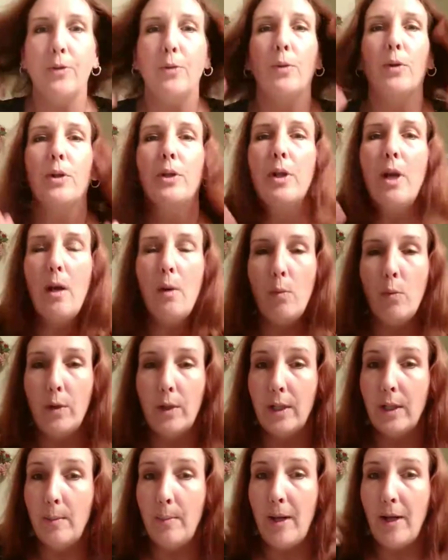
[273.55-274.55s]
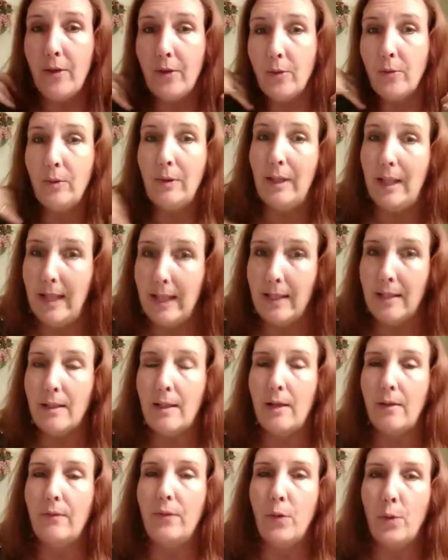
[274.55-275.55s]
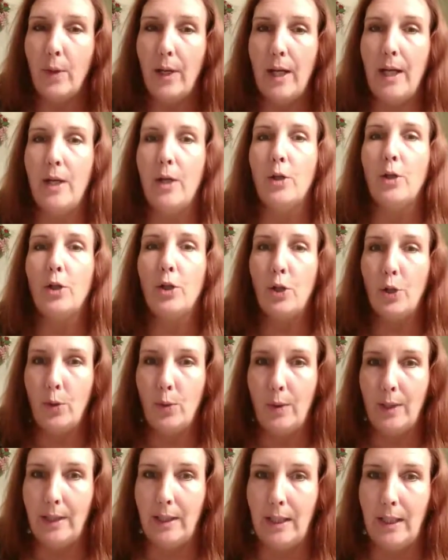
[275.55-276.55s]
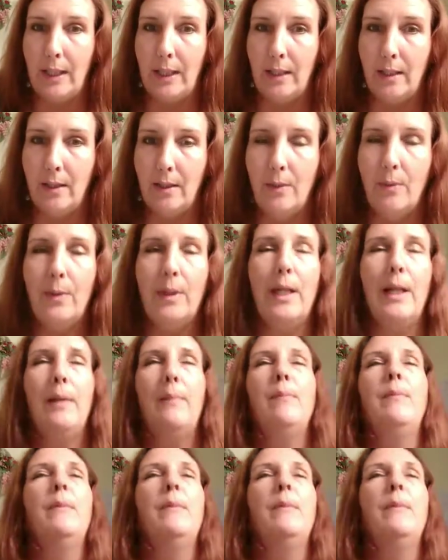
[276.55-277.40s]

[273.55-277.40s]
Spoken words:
You are not worried about the length of your hair currently. Okay?